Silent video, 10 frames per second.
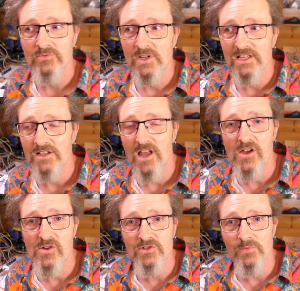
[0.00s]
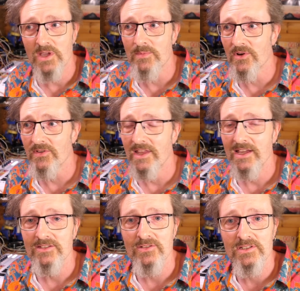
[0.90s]
where there's loads of people on
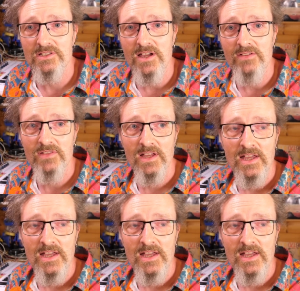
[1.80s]
there doing stuff.